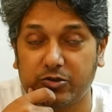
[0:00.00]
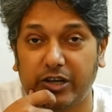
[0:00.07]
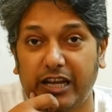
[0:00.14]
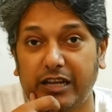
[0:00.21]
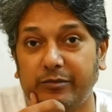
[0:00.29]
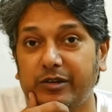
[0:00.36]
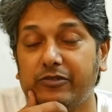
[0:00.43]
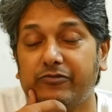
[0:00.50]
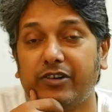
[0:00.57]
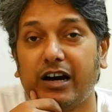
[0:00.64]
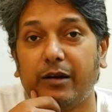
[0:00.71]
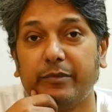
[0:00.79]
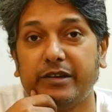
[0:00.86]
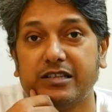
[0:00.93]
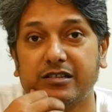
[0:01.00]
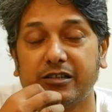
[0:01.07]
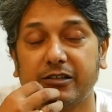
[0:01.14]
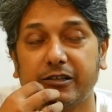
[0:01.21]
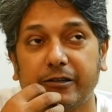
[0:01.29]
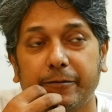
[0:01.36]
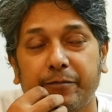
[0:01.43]
So Animal Farm is
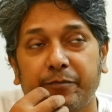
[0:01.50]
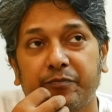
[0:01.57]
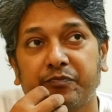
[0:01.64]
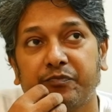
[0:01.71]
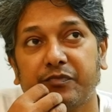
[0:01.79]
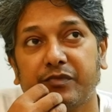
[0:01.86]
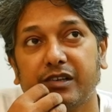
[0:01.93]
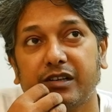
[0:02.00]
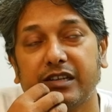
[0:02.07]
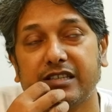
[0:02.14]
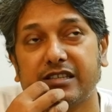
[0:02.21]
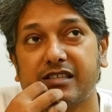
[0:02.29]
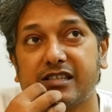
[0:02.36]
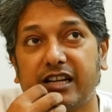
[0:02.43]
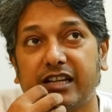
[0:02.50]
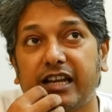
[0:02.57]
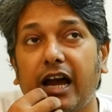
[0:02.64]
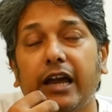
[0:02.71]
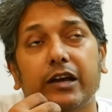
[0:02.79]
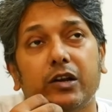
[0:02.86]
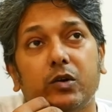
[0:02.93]
a
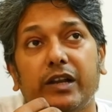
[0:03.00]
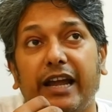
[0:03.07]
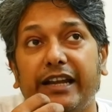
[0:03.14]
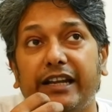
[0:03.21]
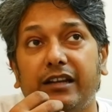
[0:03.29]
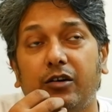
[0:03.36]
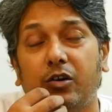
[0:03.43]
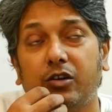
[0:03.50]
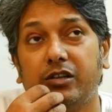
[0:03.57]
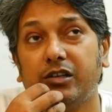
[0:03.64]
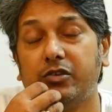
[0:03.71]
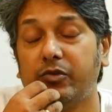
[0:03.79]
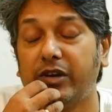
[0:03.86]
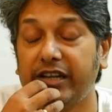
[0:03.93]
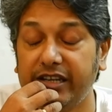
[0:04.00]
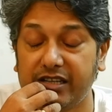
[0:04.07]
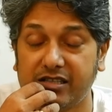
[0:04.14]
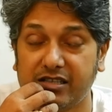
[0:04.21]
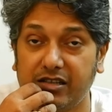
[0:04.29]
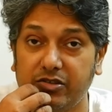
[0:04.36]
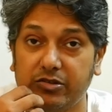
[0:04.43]
satire on the
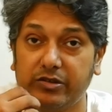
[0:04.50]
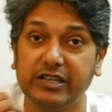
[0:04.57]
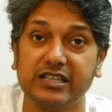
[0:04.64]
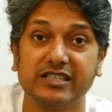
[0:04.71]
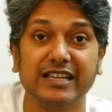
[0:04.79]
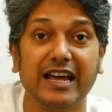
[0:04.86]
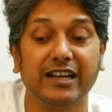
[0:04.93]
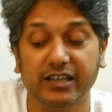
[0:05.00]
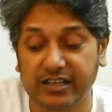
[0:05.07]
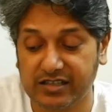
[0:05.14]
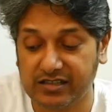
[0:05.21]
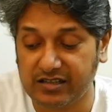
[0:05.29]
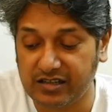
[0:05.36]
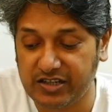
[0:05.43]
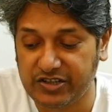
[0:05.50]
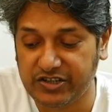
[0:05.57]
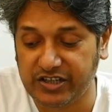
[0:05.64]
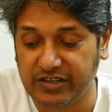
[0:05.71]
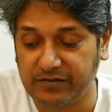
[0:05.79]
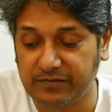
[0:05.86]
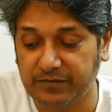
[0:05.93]
20th century Stalinist
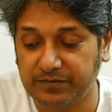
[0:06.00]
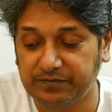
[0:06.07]
Russia